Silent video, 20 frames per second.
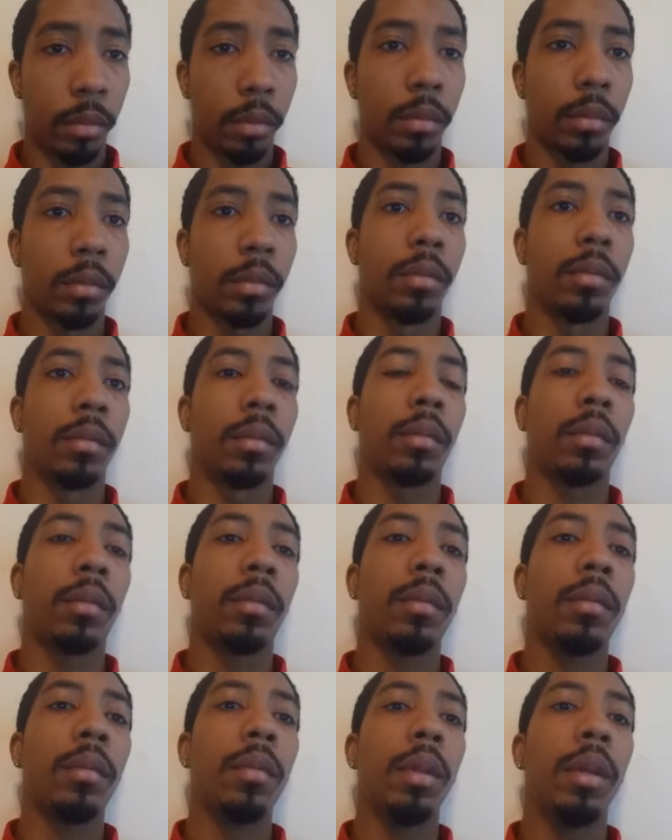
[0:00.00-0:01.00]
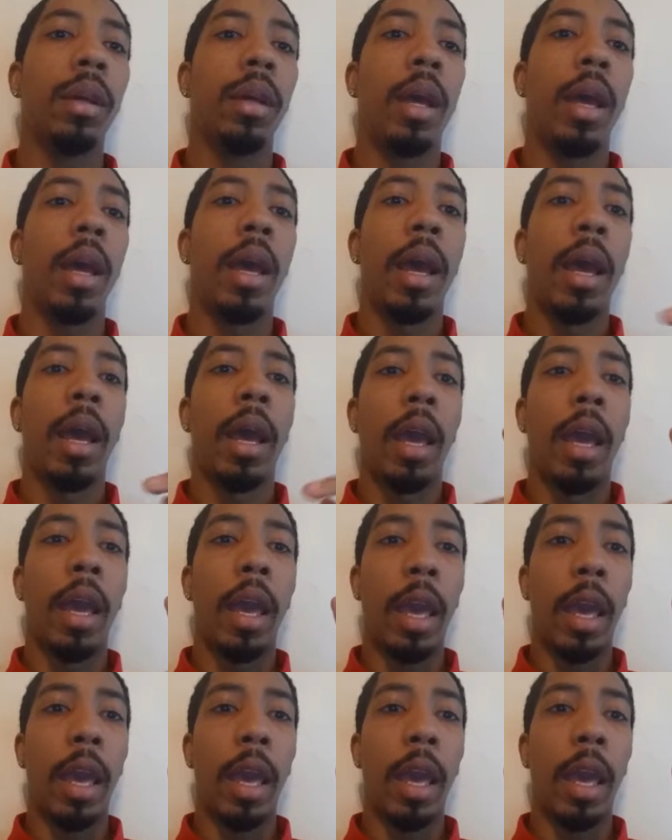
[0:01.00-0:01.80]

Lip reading: Nobody speaks.